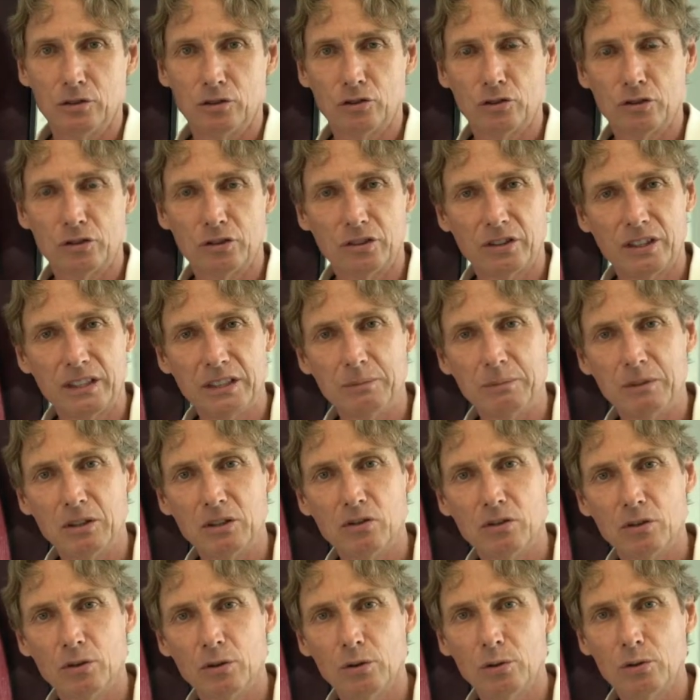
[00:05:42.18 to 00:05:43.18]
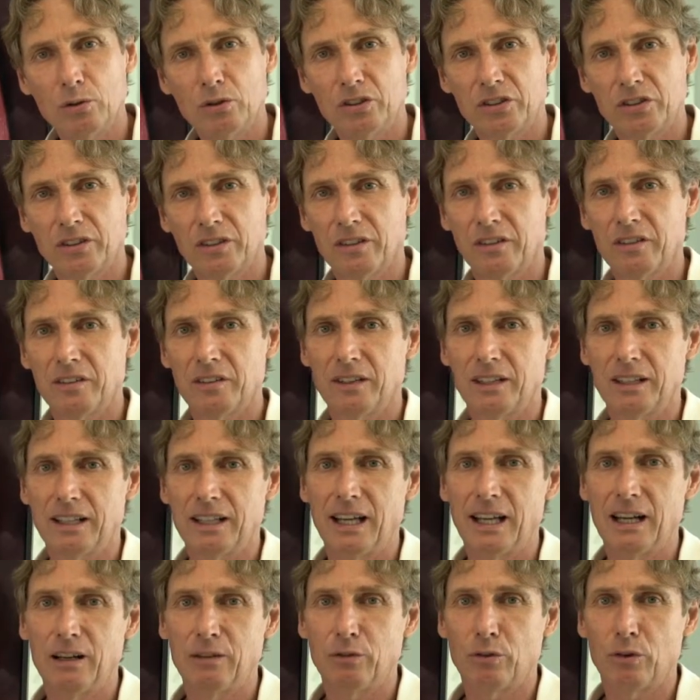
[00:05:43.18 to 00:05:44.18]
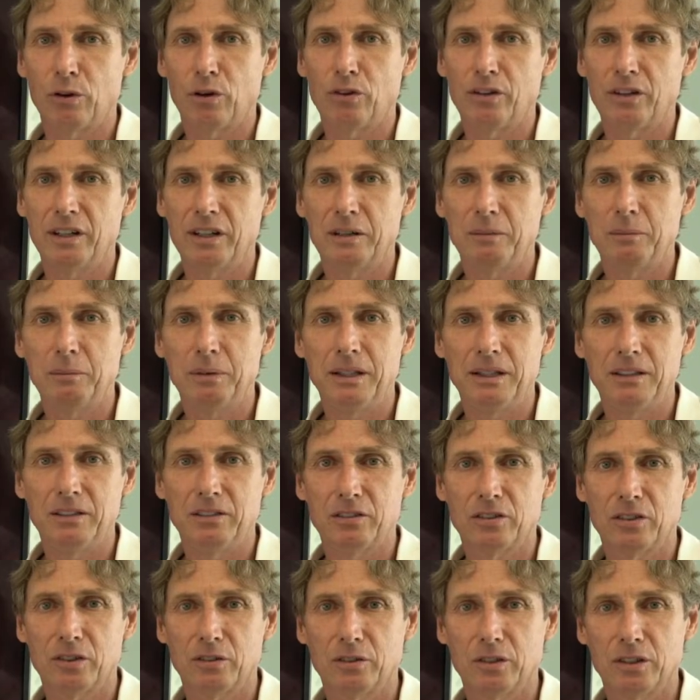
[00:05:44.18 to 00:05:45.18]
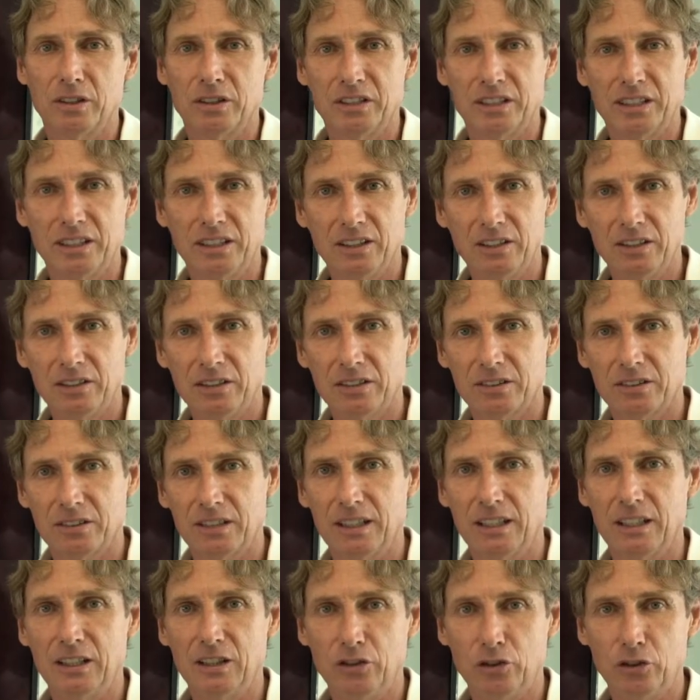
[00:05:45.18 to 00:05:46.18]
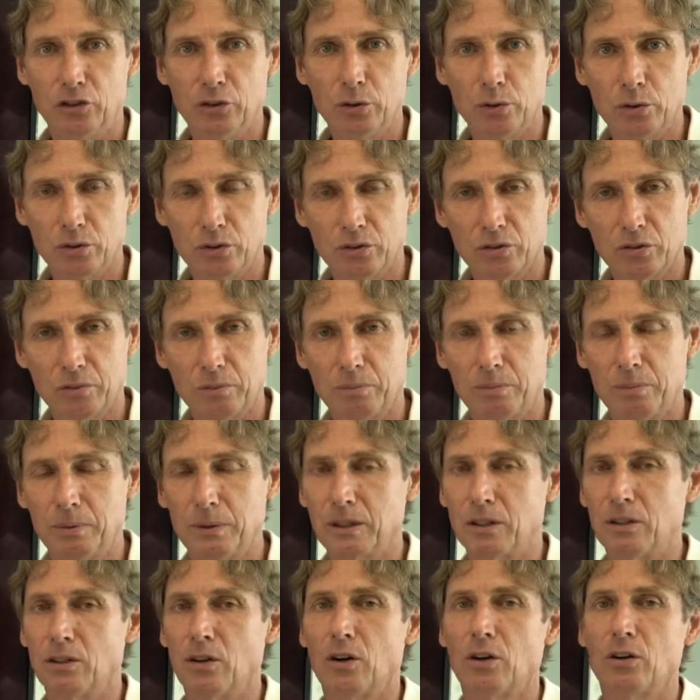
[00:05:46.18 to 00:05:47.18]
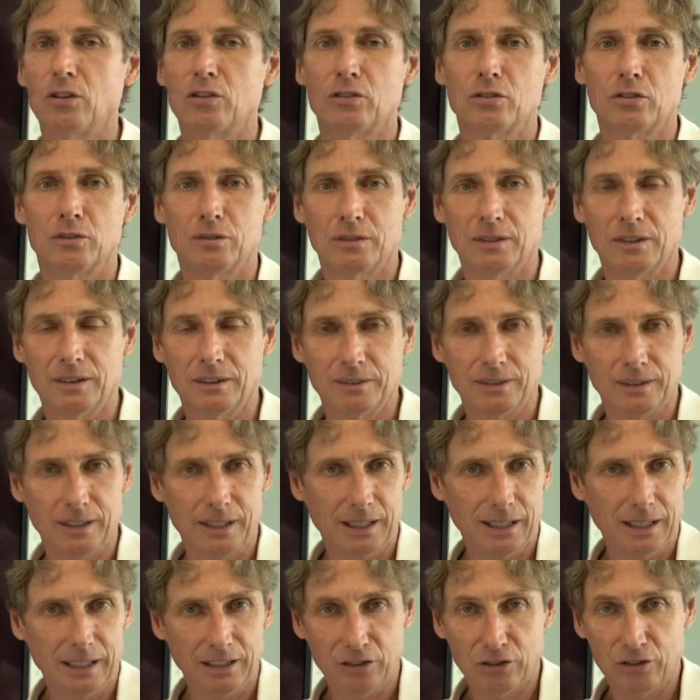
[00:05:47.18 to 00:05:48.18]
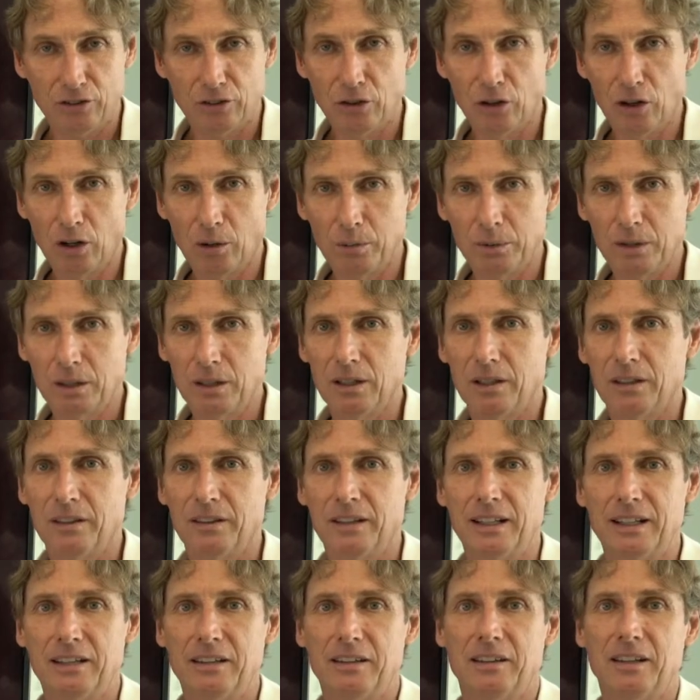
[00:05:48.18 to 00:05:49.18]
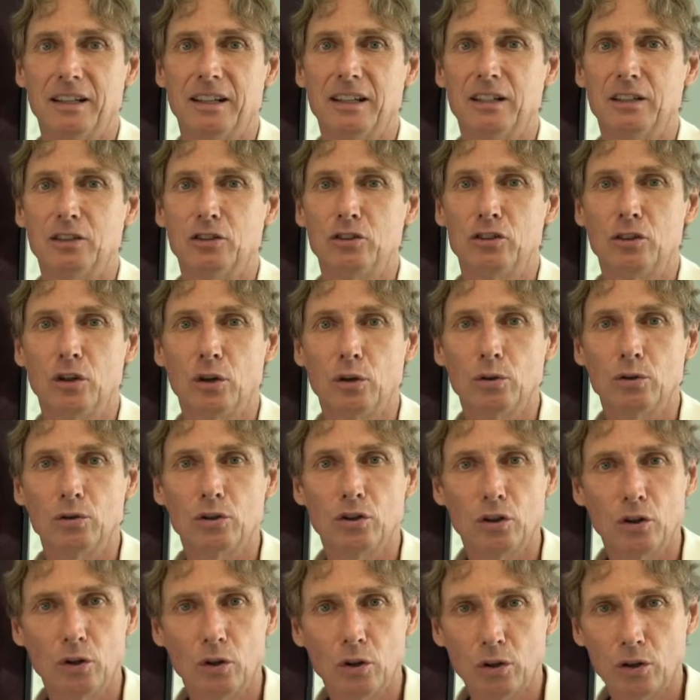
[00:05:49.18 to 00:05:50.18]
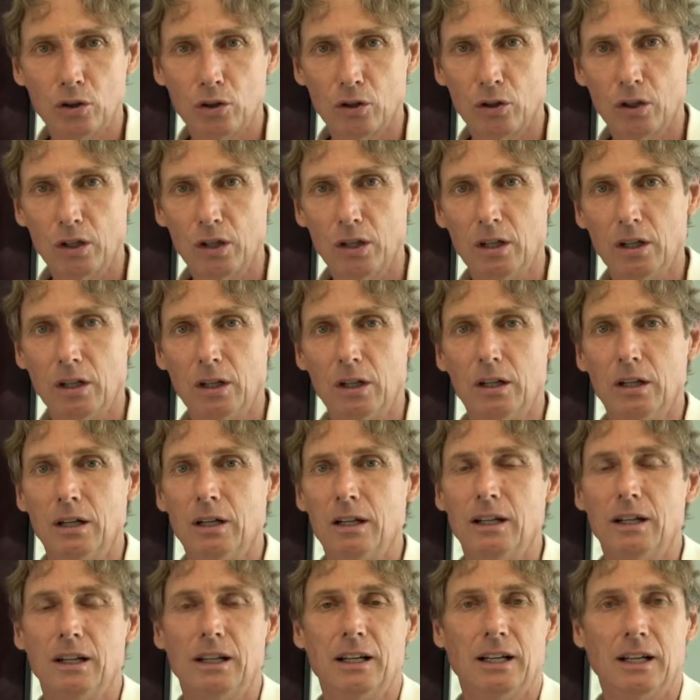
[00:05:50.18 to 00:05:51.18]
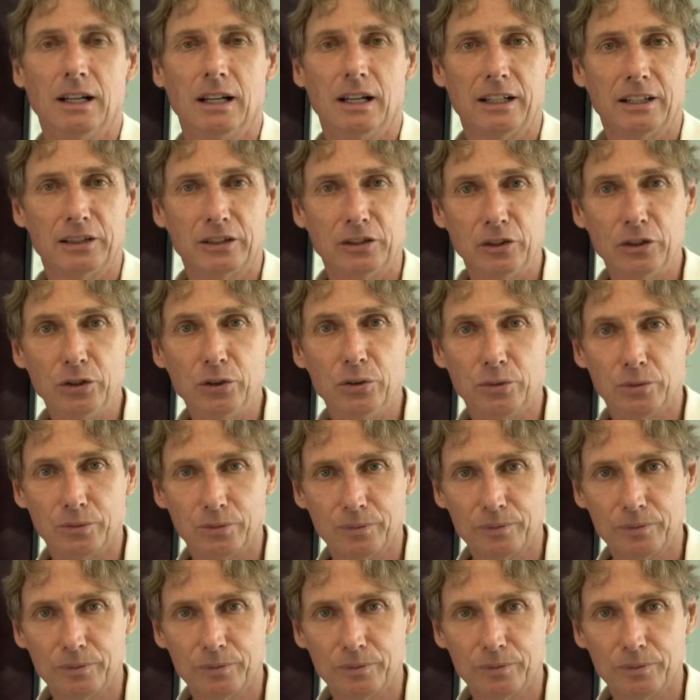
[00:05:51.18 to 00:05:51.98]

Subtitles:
treatment solutions that have already been several years in use, because it's normal that they don't look like new.